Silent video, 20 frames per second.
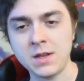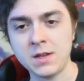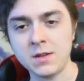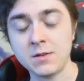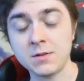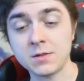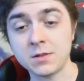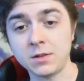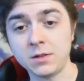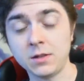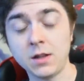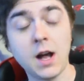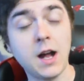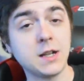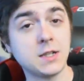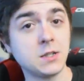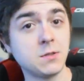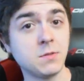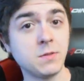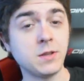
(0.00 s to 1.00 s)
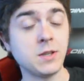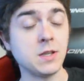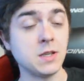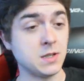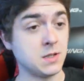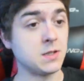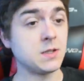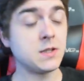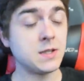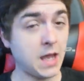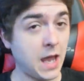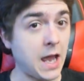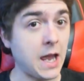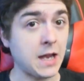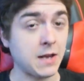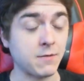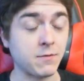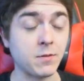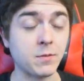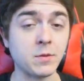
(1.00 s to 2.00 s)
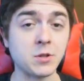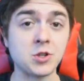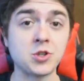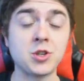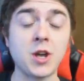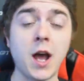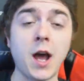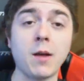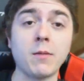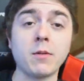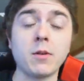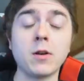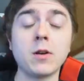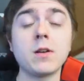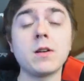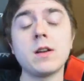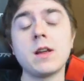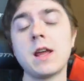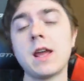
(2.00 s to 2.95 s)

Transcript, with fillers: There's a lot to be gained from this chapter,